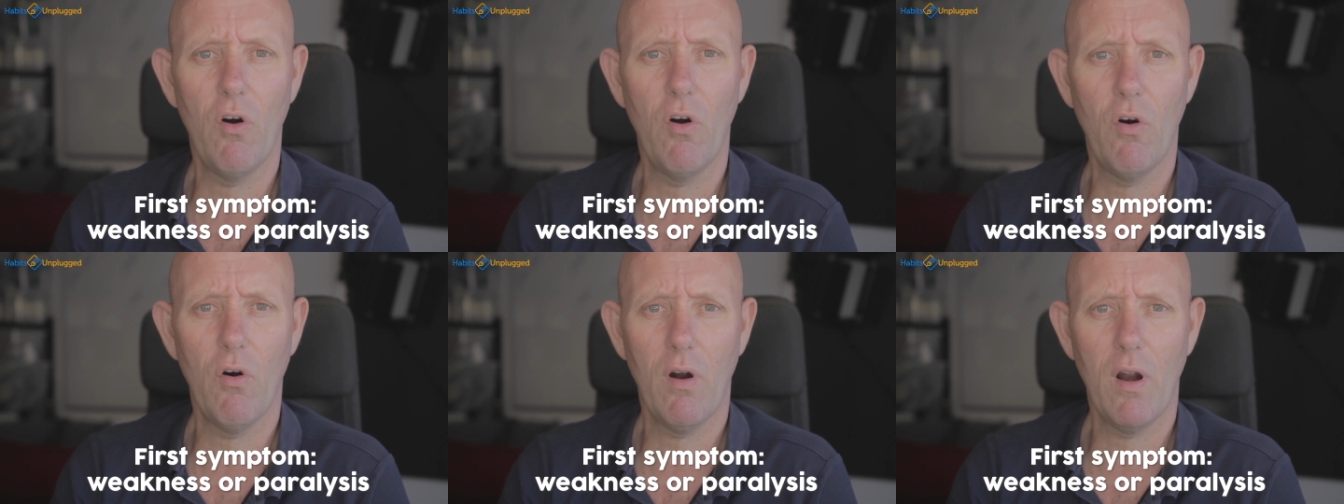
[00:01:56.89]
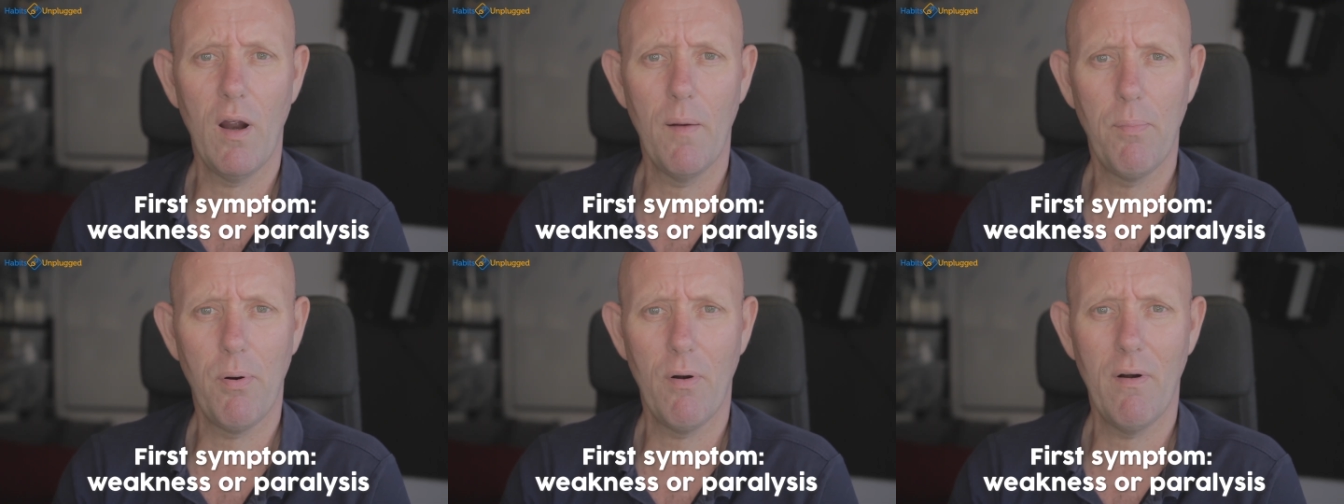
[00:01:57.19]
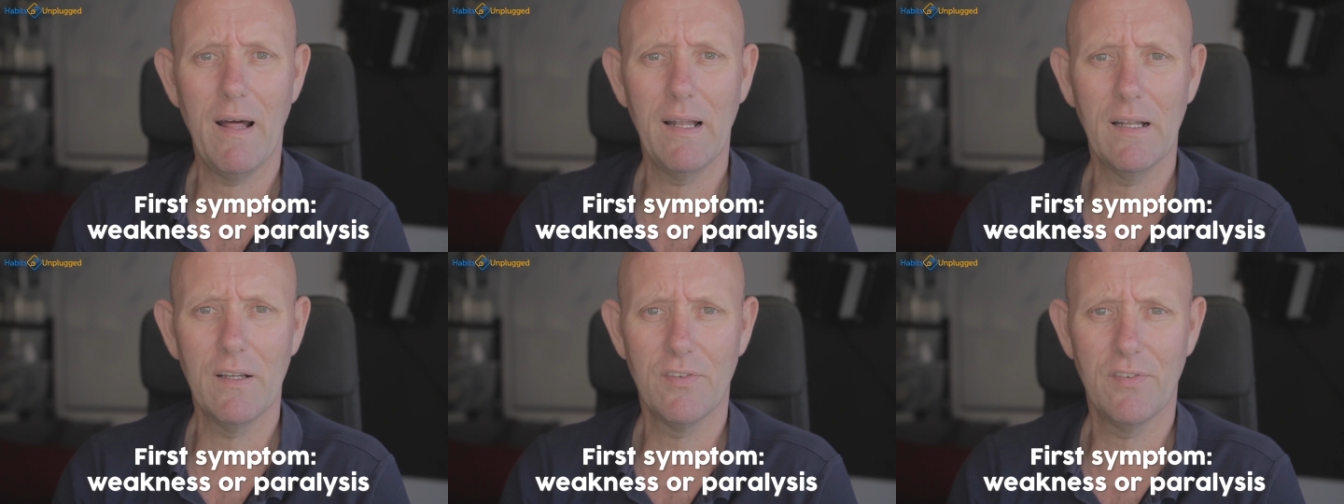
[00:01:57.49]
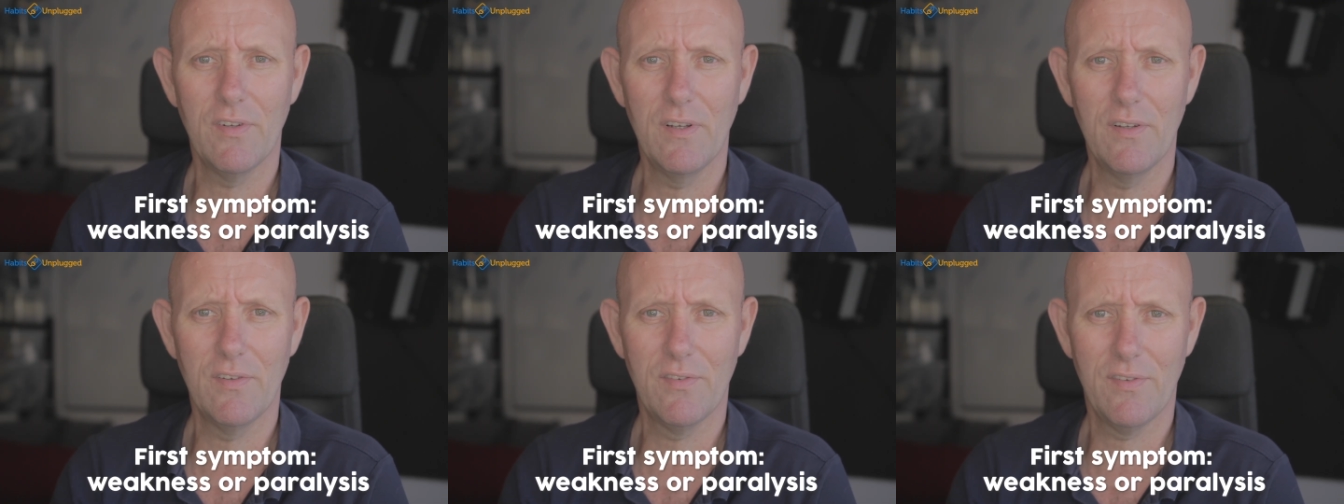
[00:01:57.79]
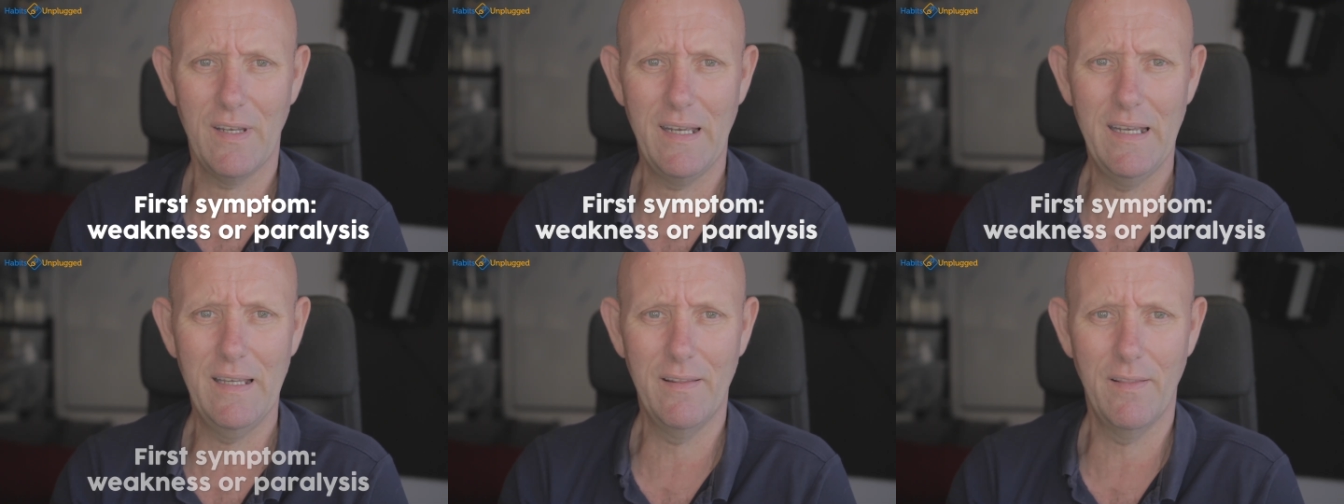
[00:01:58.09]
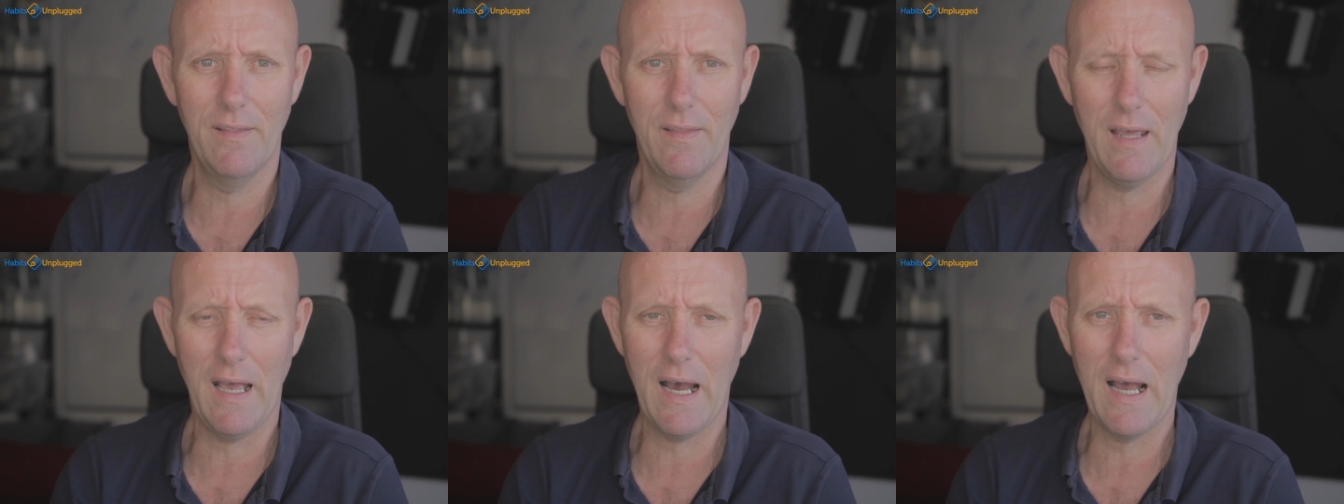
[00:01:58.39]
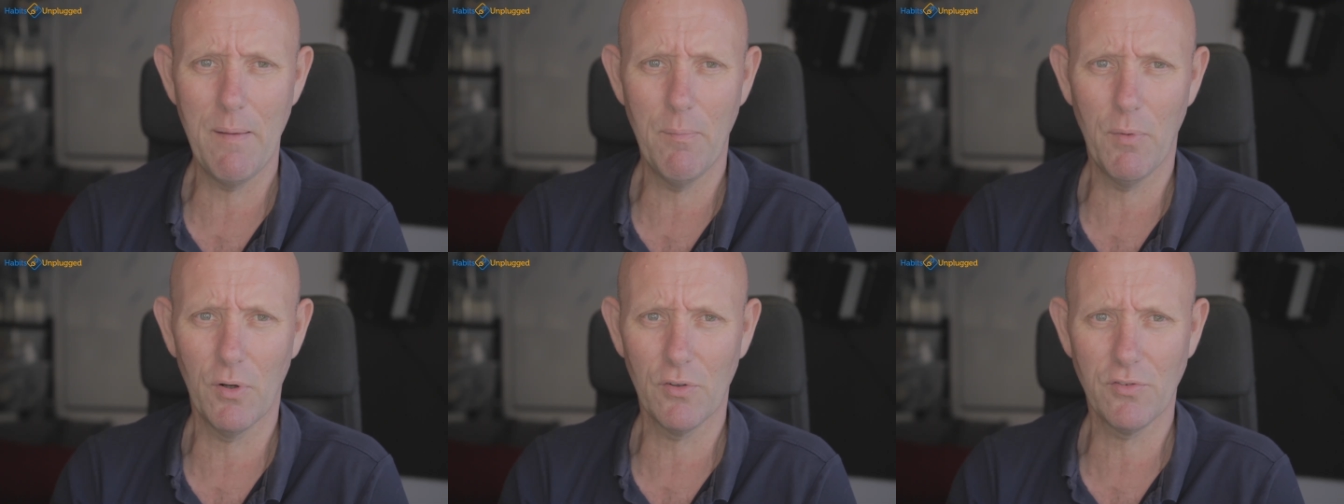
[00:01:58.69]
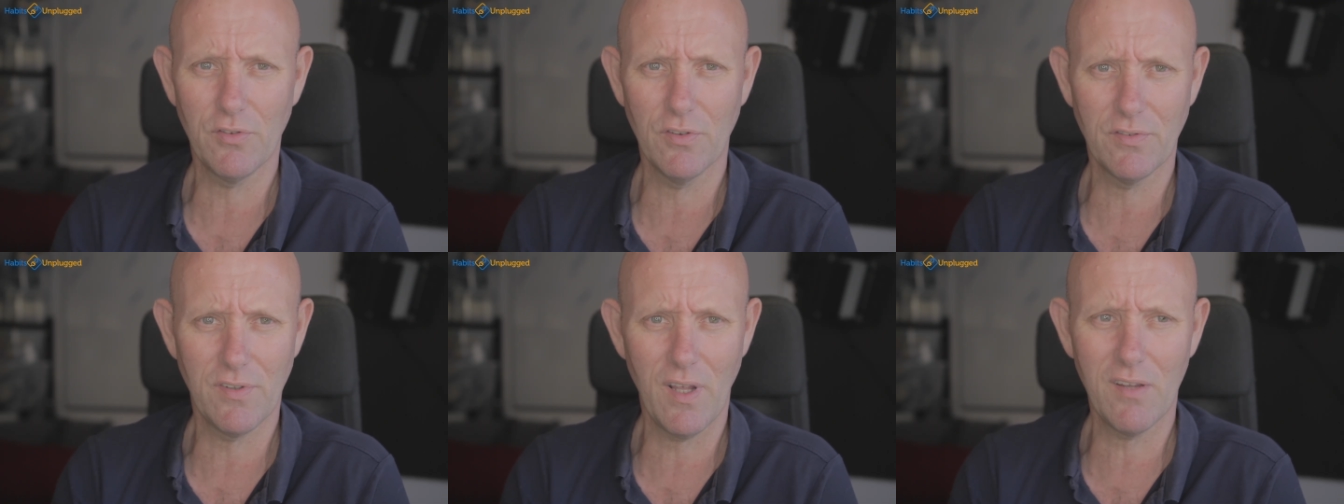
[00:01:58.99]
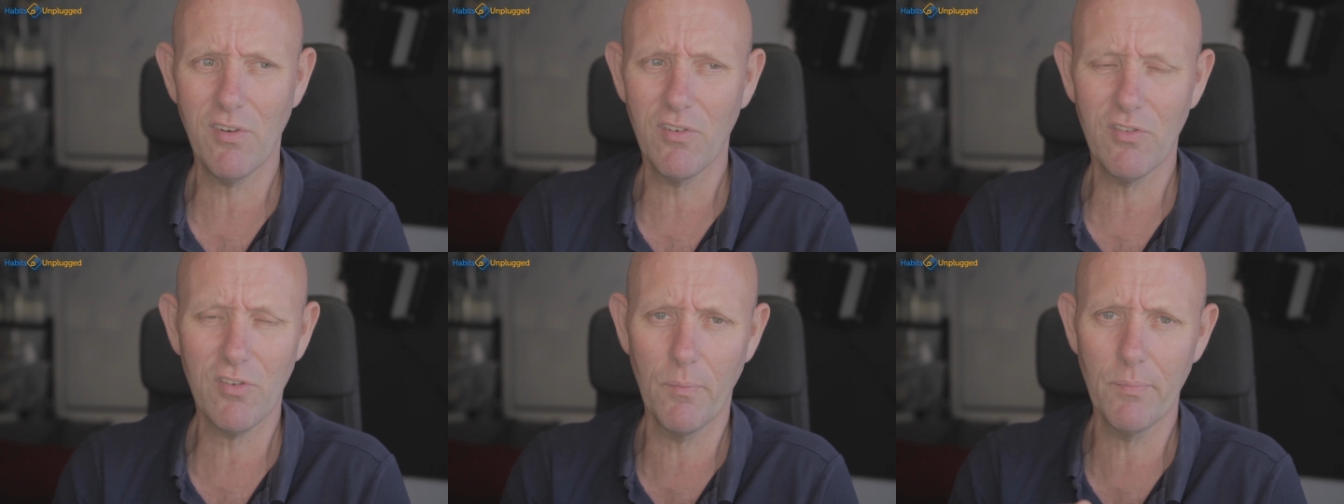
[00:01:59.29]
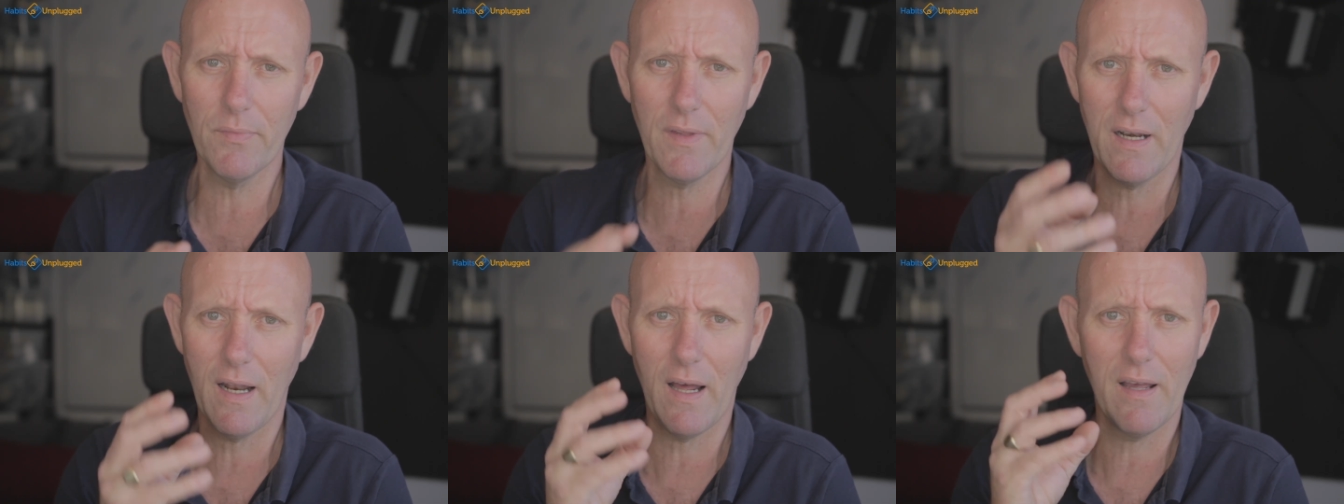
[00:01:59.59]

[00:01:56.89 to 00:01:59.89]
or a paralysis in the eye muscles. This is something